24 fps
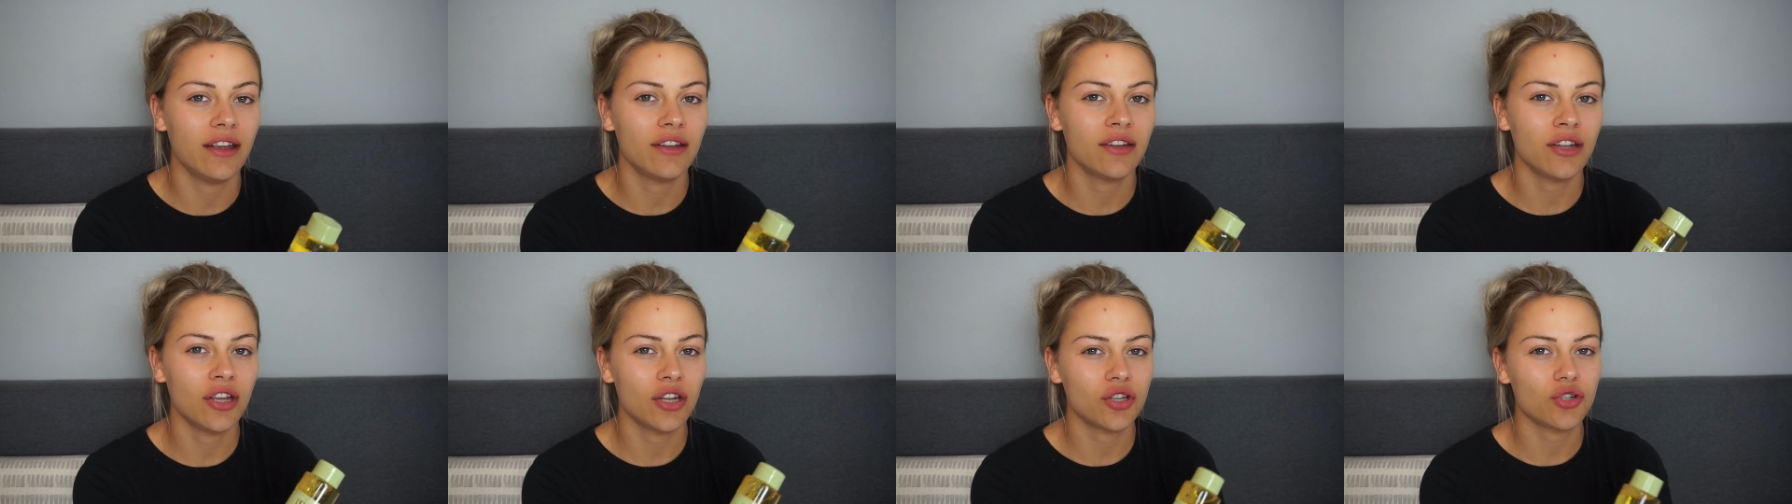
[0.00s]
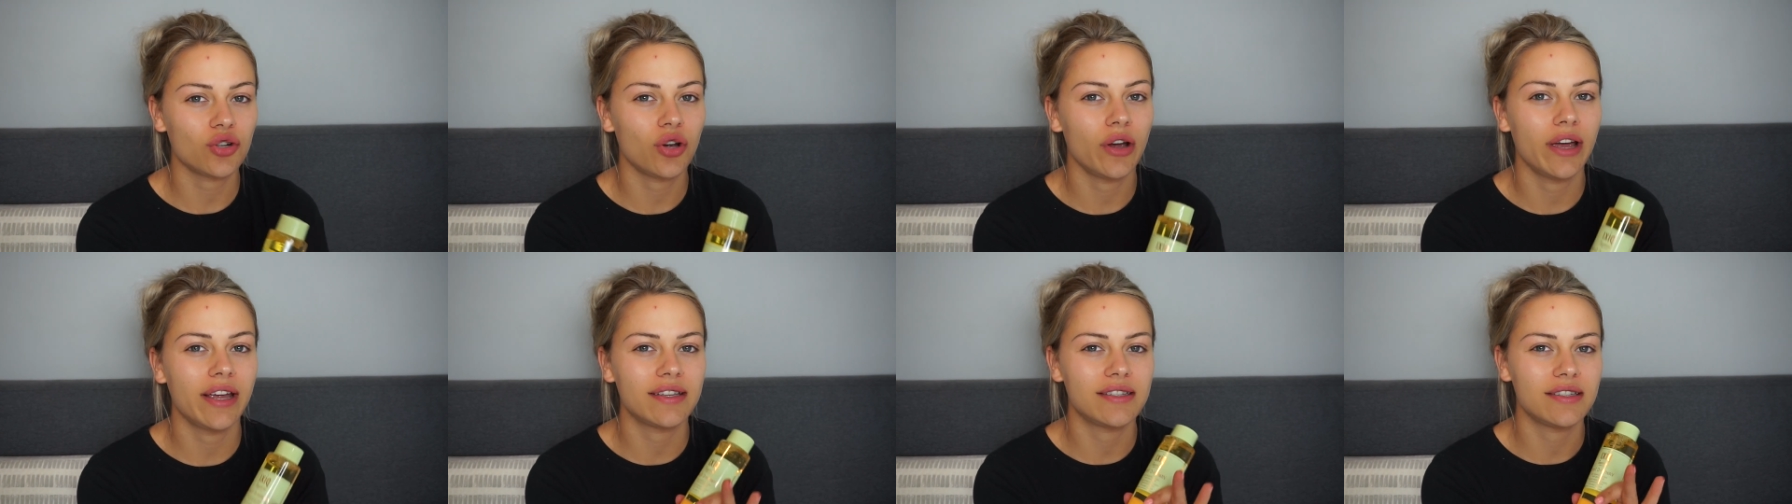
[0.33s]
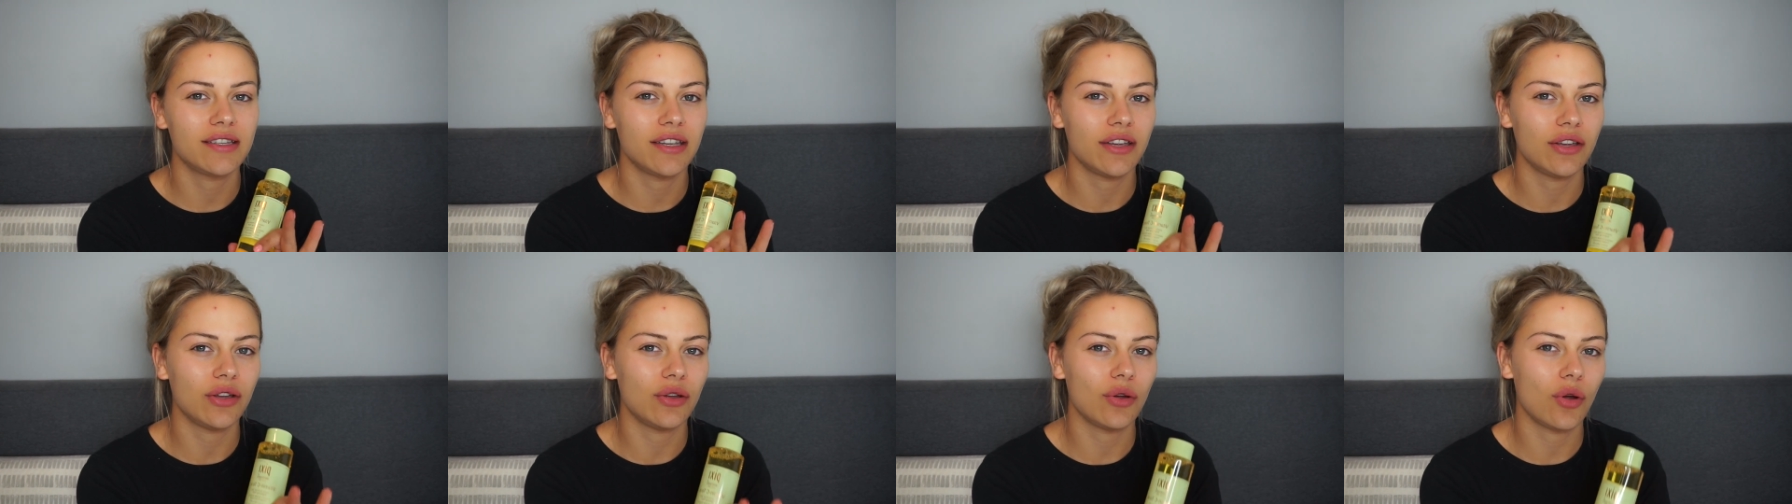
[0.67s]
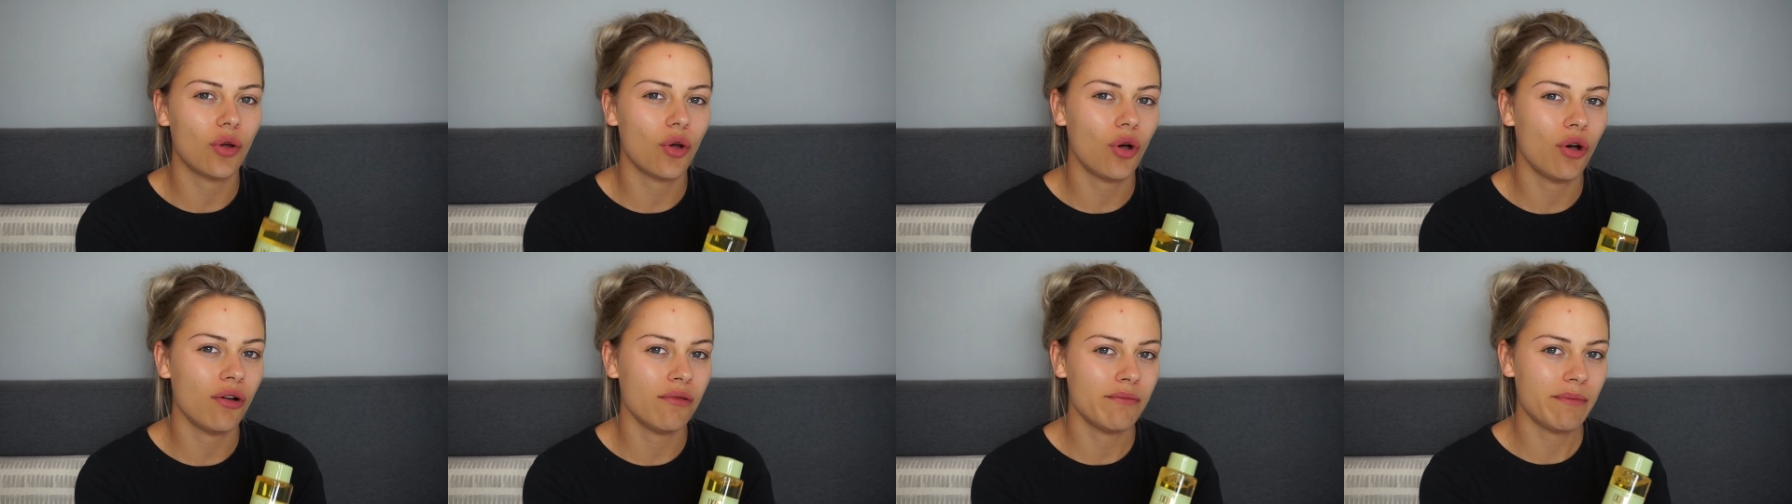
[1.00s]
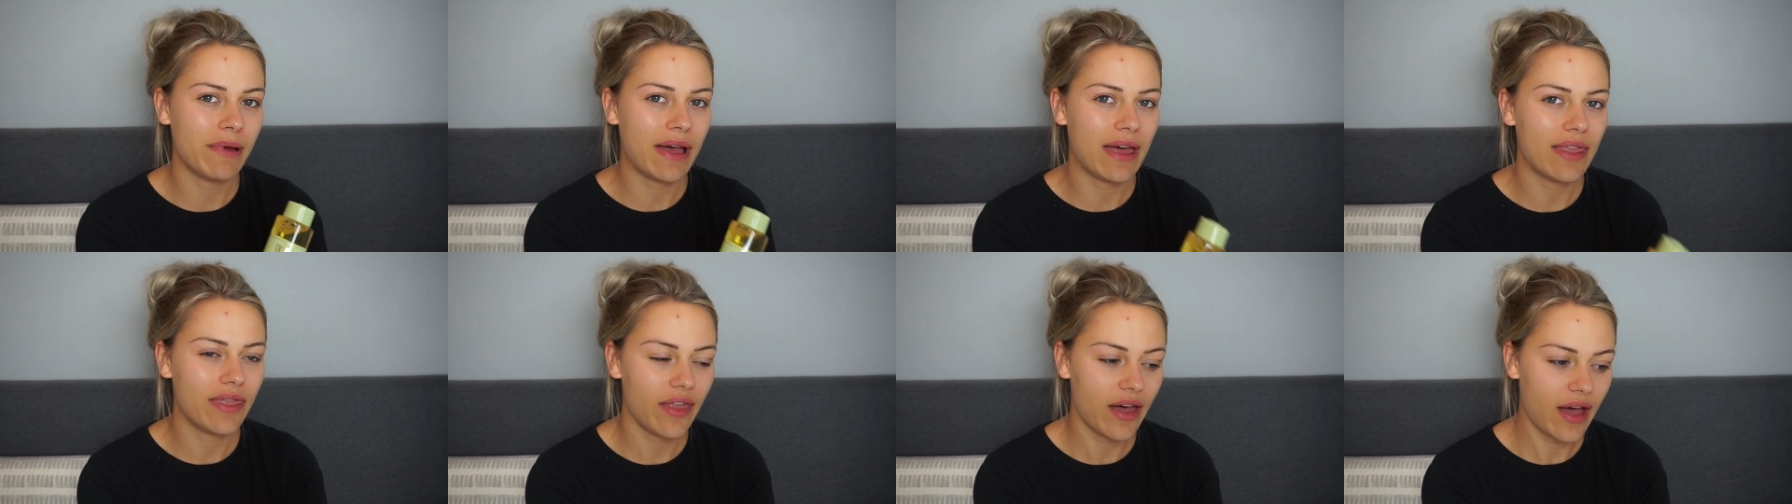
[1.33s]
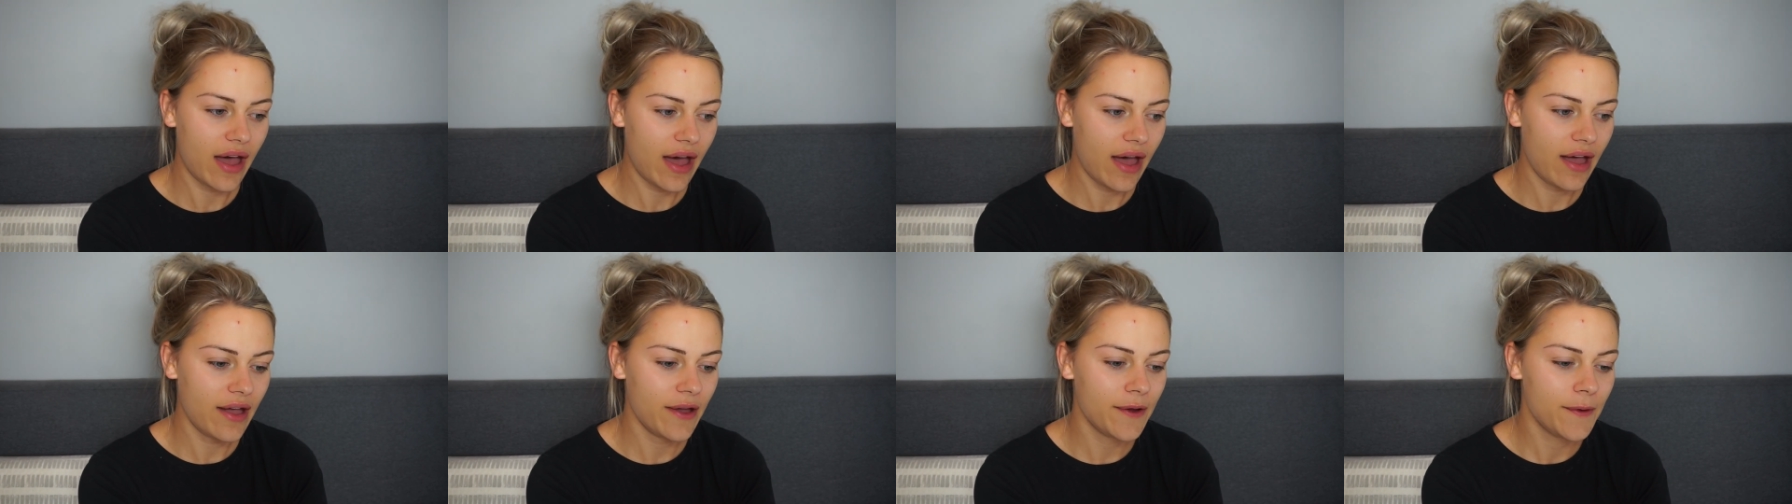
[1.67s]
and I try to combat
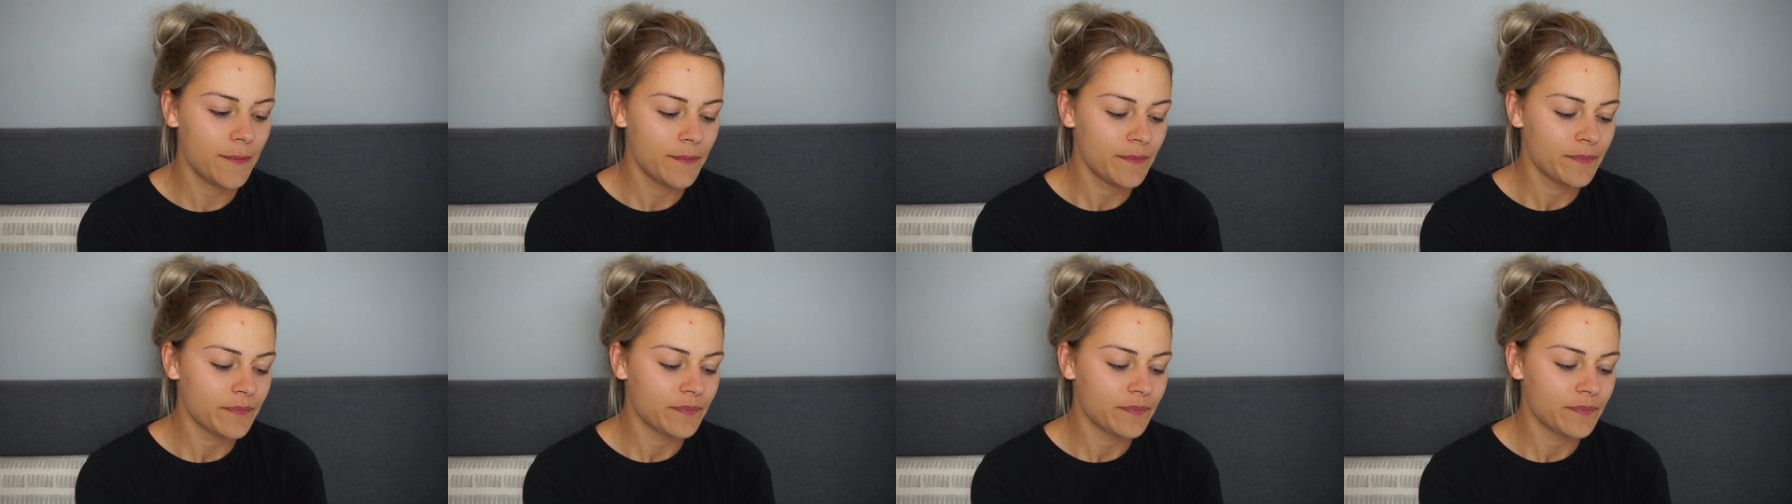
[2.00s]
that,